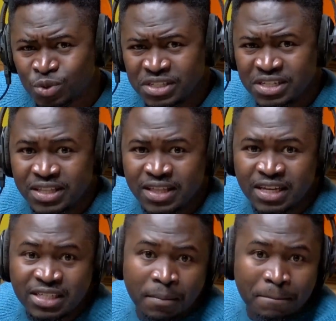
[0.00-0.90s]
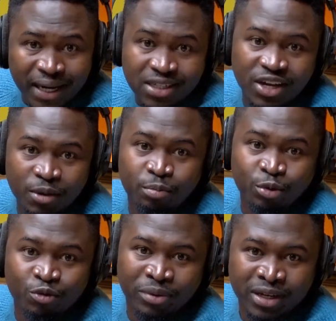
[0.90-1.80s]
to see that there's a major
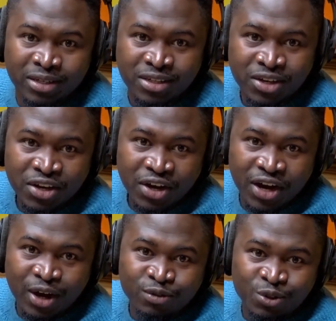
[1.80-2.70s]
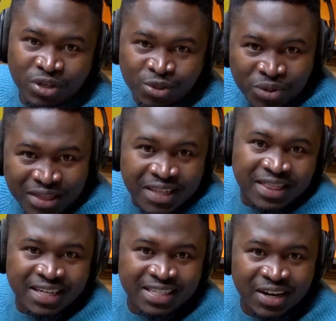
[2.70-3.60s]
improvement of students within
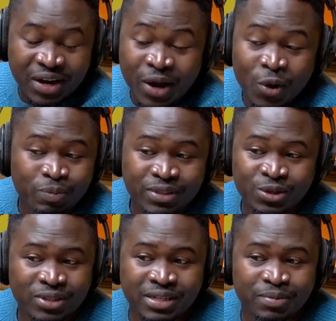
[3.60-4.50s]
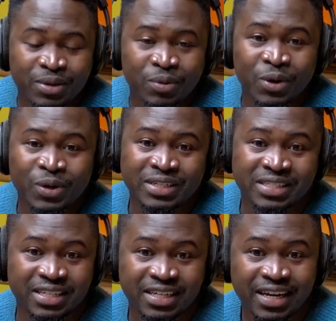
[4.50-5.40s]
that area. I hope it's not something we're gonna
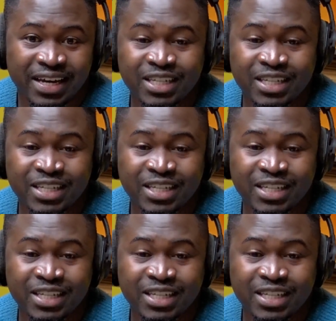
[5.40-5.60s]
see.